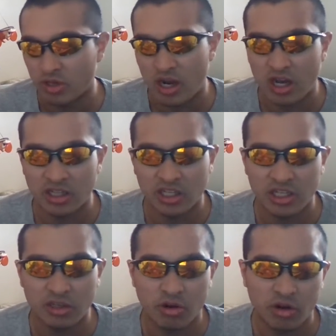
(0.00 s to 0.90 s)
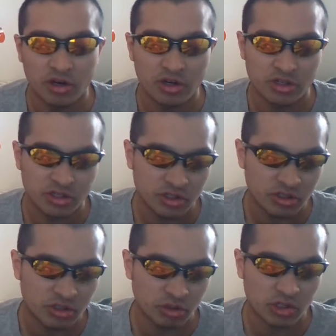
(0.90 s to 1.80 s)
Holly or
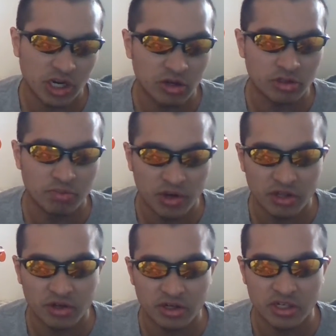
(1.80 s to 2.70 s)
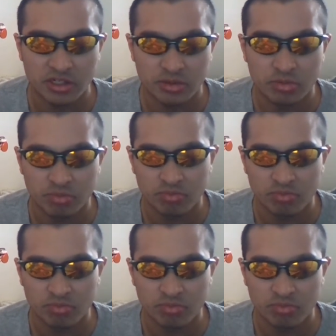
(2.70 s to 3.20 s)
Jotaro's mother is